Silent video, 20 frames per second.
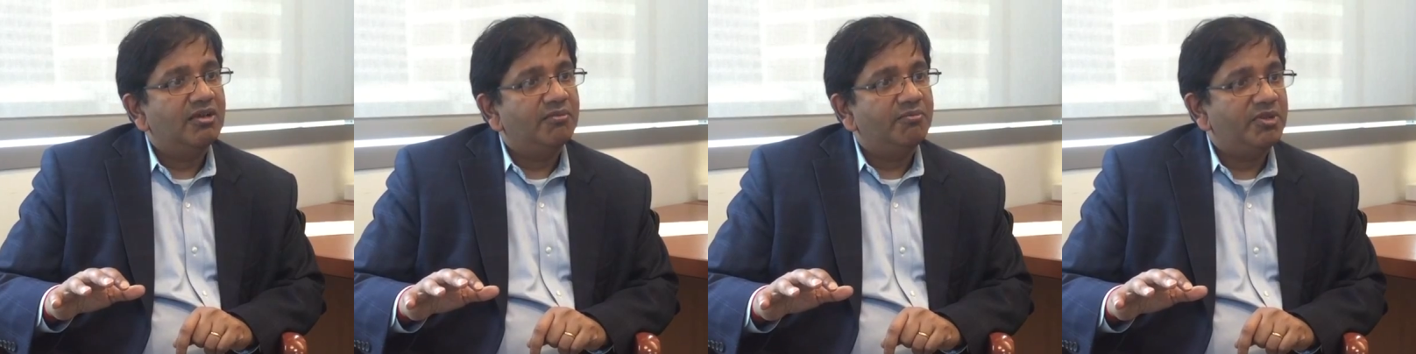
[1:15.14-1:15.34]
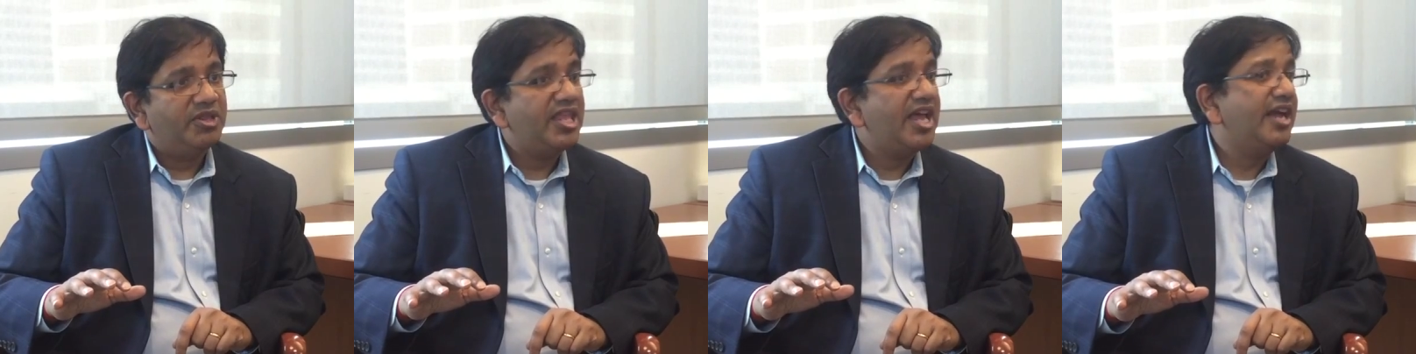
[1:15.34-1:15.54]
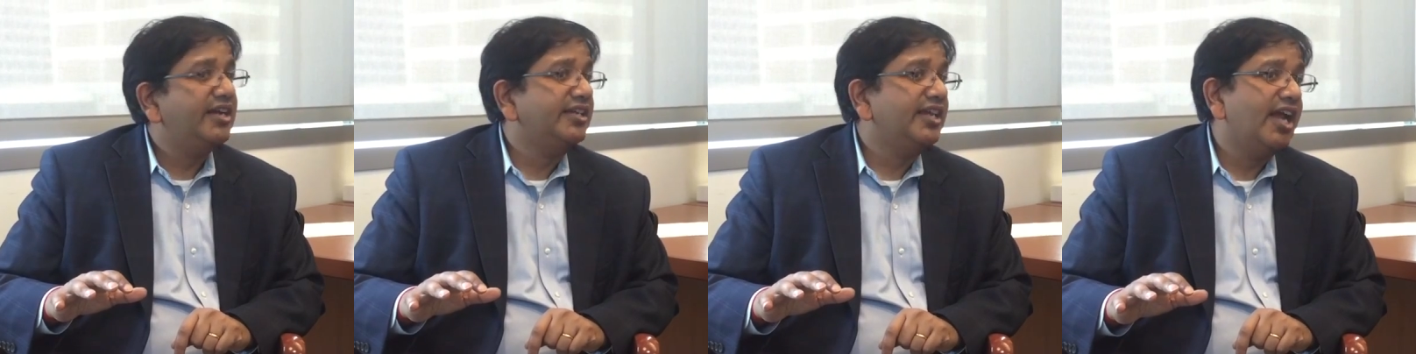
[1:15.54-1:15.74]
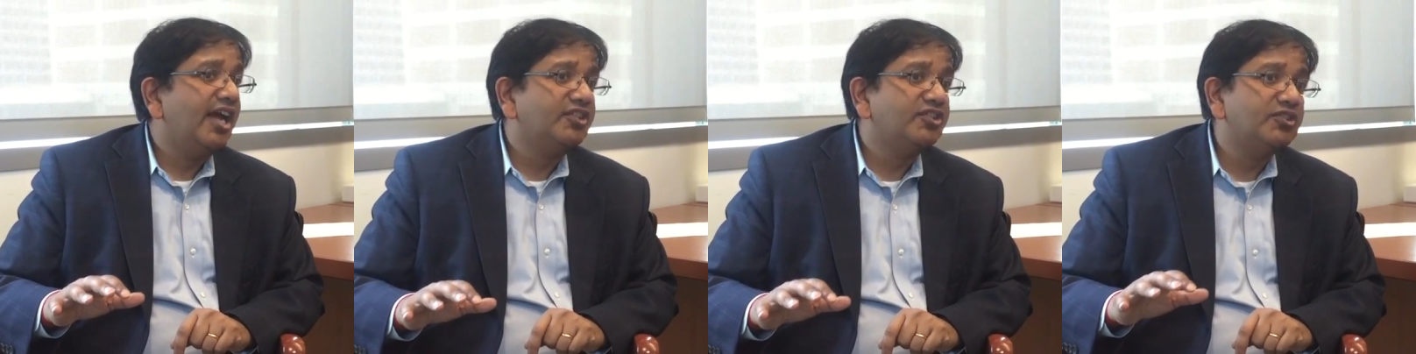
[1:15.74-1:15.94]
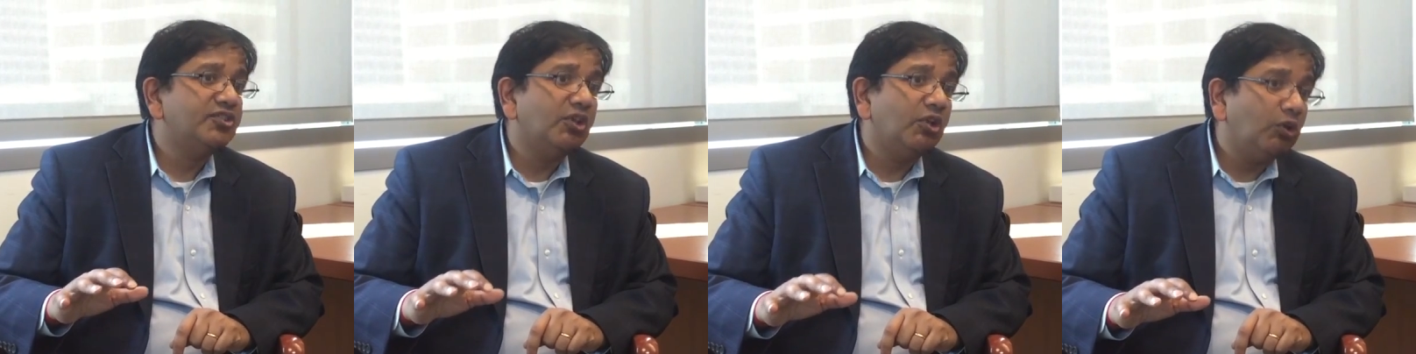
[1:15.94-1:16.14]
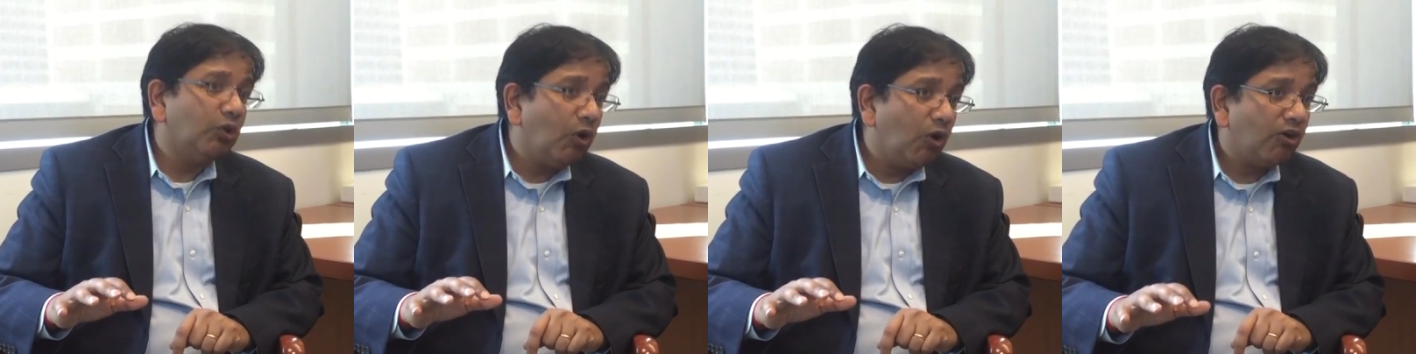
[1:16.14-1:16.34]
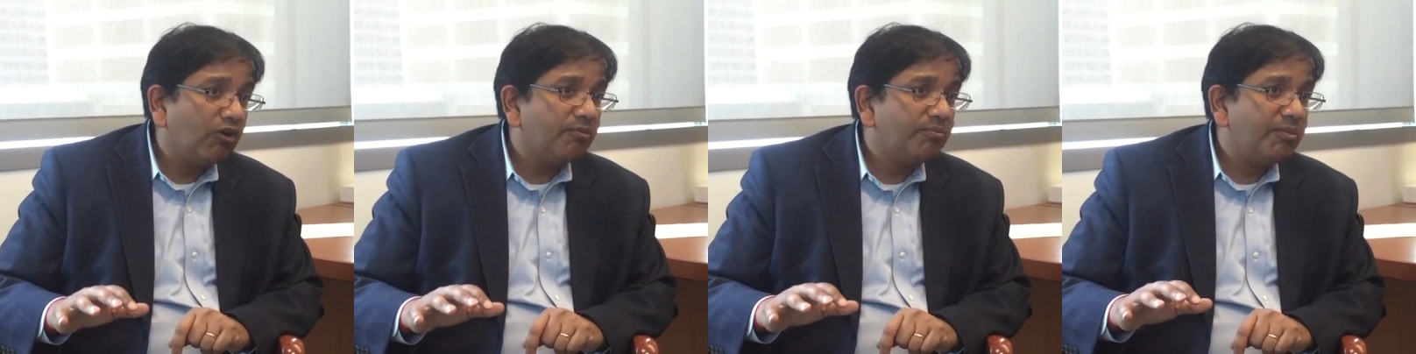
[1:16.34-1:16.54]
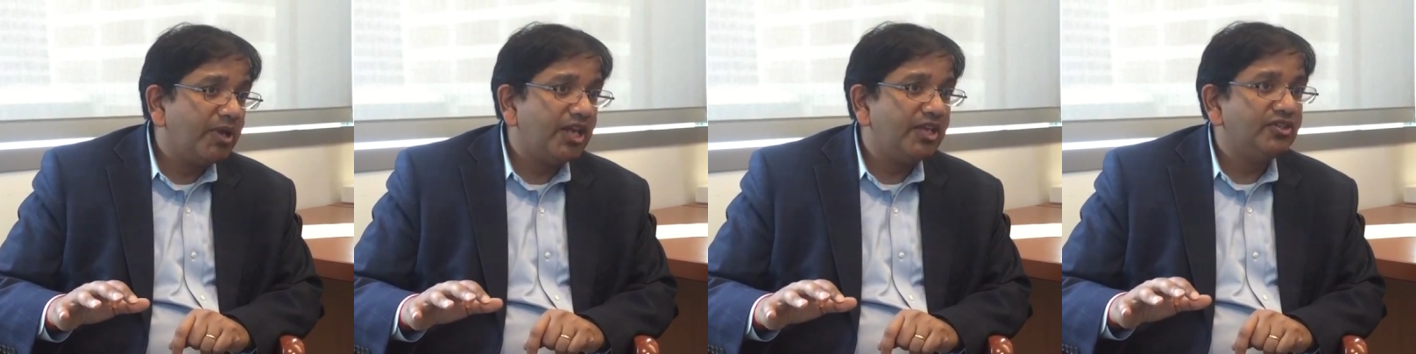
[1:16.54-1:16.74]
But that catches a lot
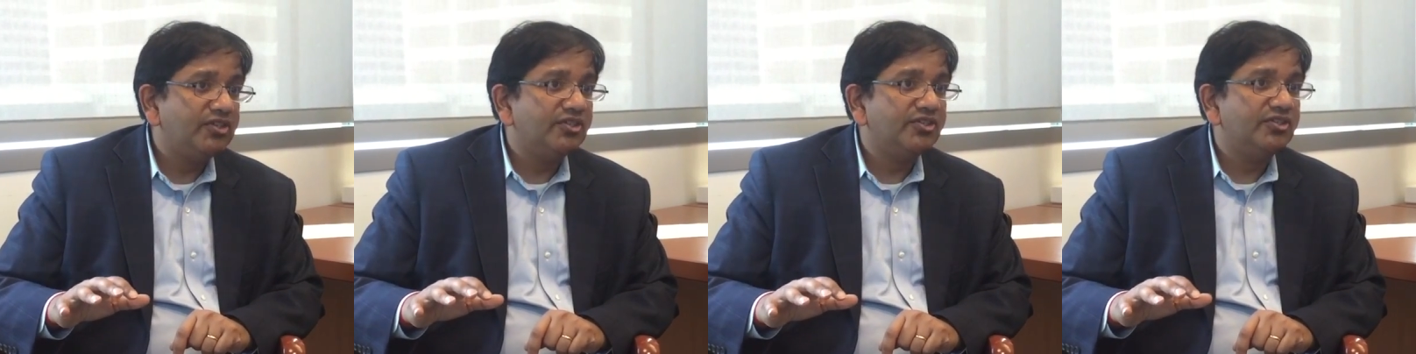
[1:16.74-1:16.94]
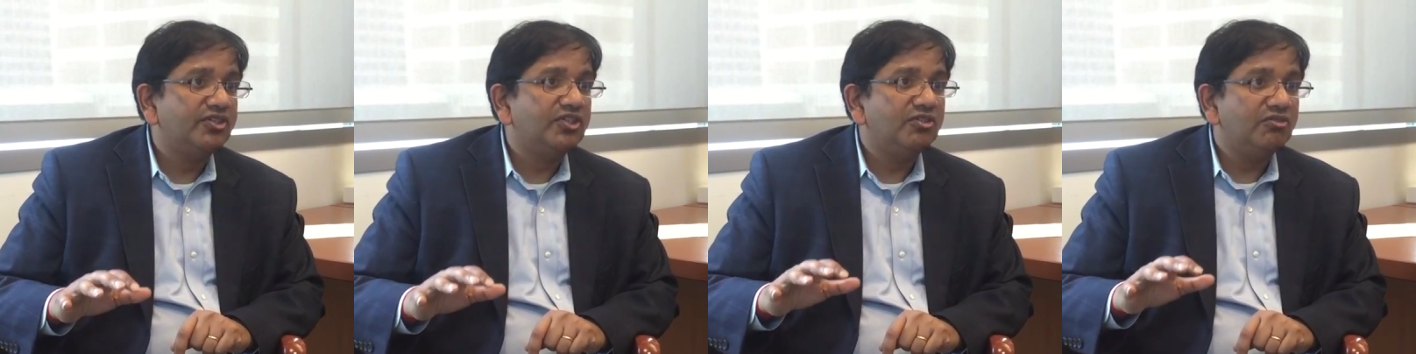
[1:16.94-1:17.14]
of patients.